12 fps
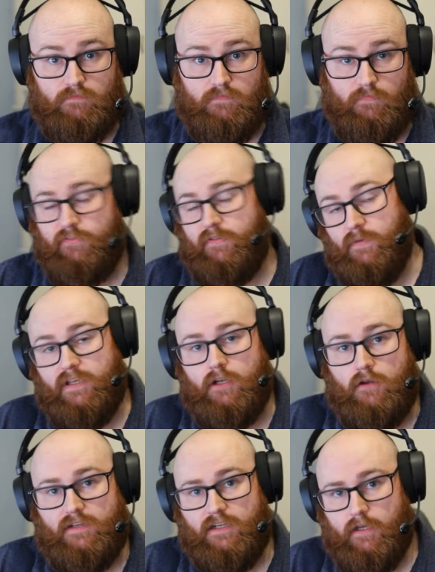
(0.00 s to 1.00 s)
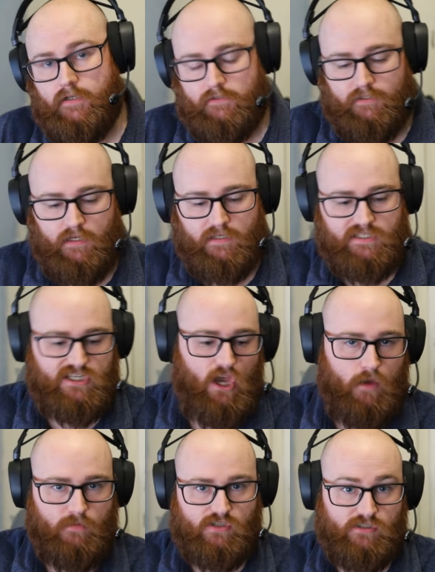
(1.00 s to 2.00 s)
Obviously, we can only learn. It's
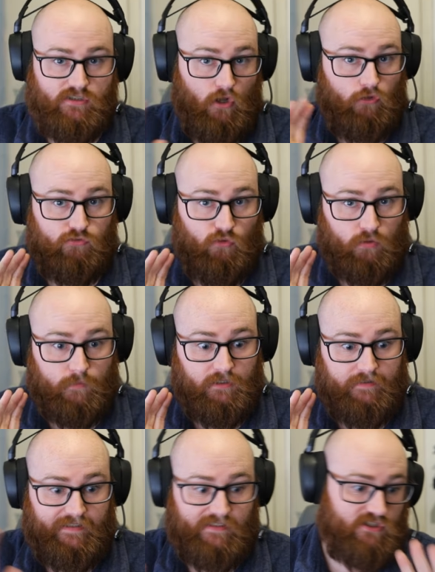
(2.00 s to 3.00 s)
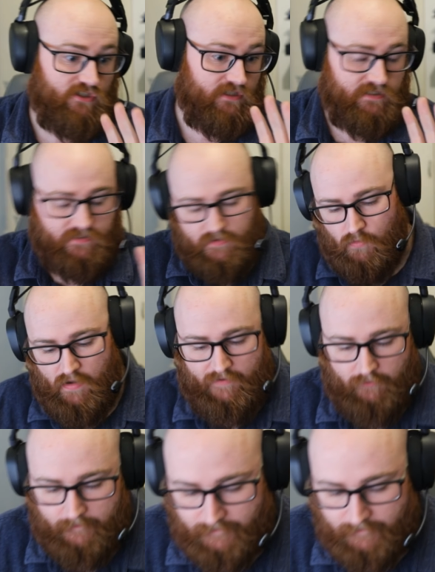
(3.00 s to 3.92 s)
skirmish. It's not tournament. It's just whatever.